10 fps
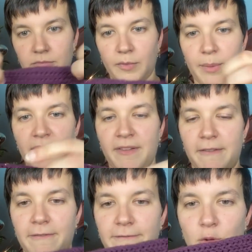Maybe if I
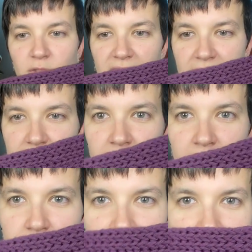fold it.
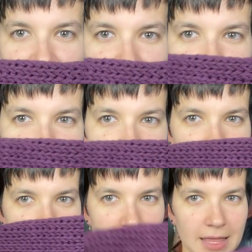I mean, you can
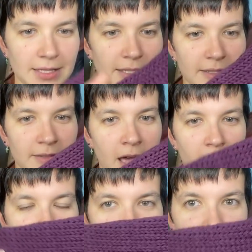see this is
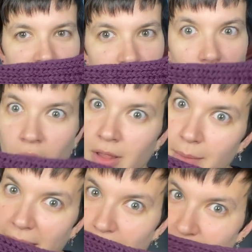not a small
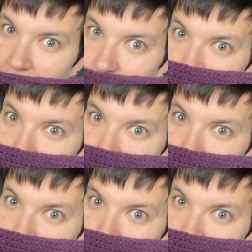amount of